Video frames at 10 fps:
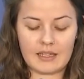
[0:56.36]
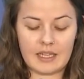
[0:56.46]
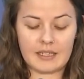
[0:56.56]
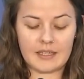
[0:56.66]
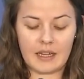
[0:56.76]

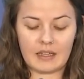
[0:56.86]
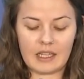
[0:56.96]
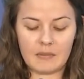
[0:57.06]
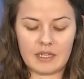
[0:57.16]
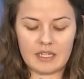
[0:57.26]
as he had
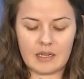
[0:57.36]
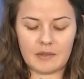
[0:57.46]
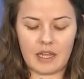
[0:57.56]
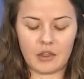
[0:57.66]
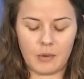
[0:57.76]
suddenly been
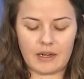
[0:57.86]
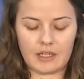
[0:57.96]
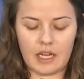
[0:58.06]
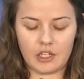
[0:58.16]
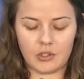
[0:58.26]
deemed a threat
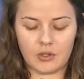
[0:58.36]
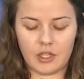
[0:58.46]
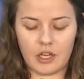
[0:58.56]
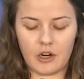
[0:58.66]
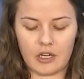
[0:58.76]
to national
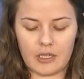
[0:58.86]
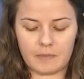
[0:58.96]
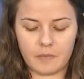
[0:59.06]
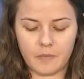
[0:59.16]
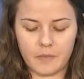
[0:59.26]
security.